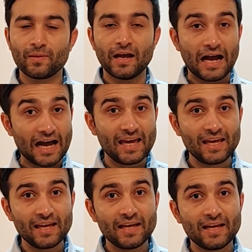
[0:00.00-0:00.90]
I
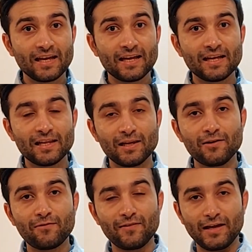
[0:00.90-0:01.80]

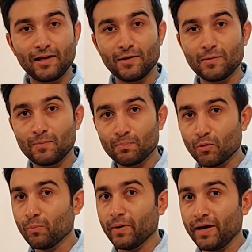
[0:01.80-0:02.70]
live in
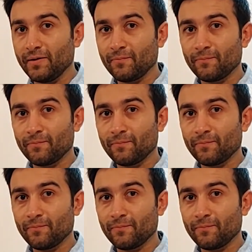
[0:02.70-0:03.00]
Mumbai.